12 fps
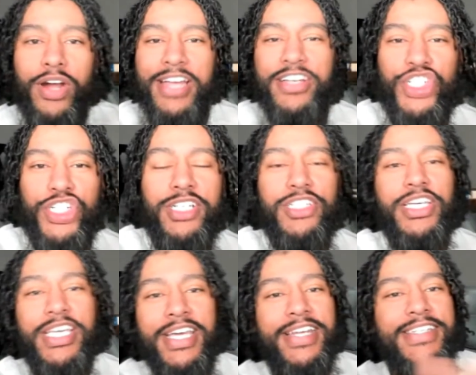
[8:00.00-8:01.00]
order that
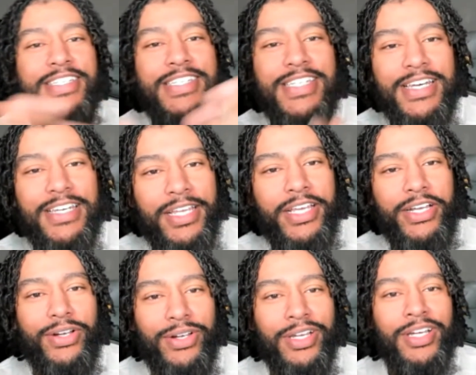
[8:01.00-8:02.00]
shit to get it sent
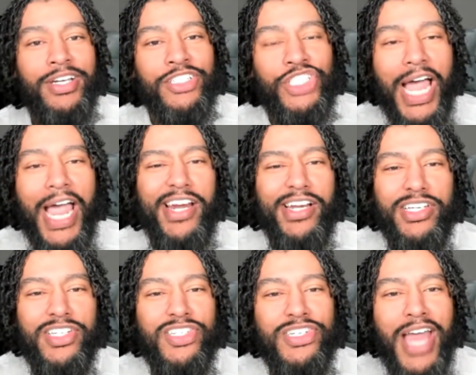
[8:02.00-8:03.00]
here.
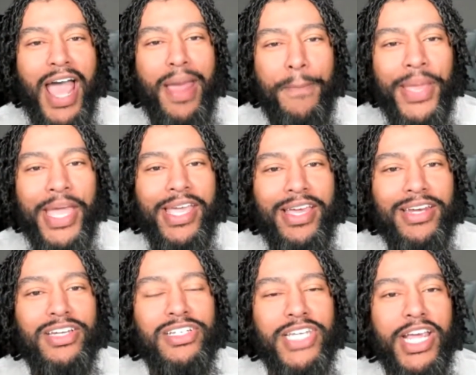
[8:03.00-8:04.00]
China is not
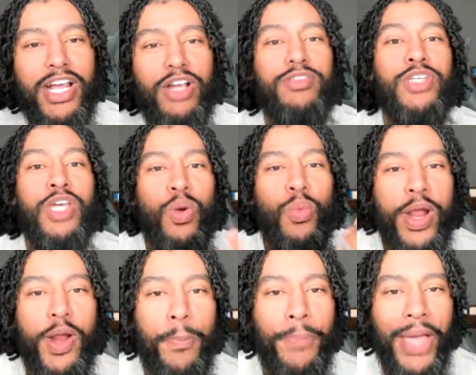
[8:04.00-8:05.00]
paying the tariffs.
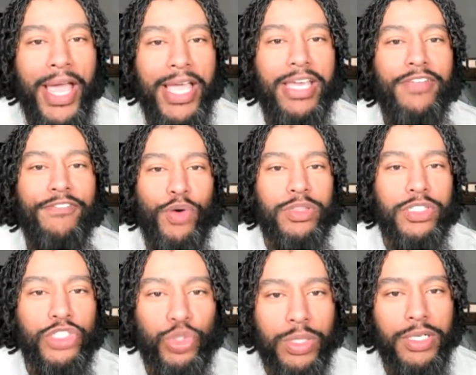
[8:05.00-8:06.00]
We're paying for
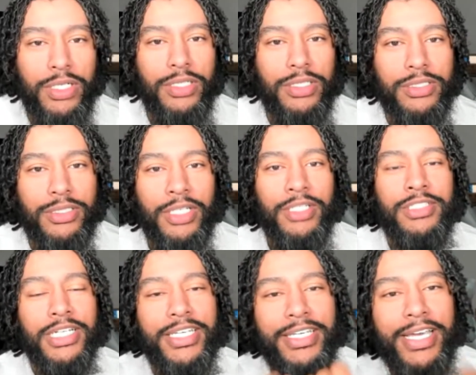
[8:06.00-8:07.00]
the drugs
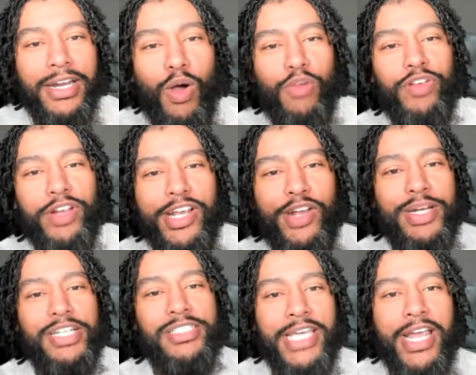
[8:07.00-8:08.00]
to get over here in
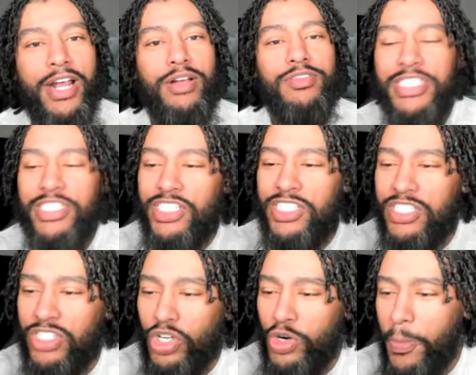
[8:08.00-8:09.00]
the tariffs. This is
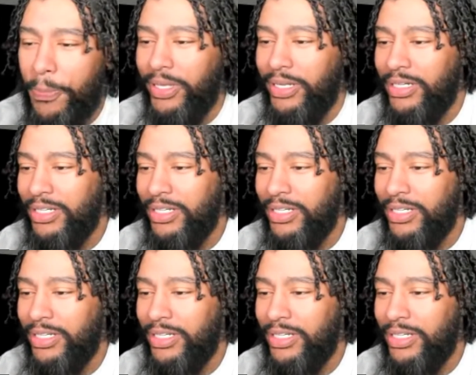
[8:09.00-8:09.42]
stupid.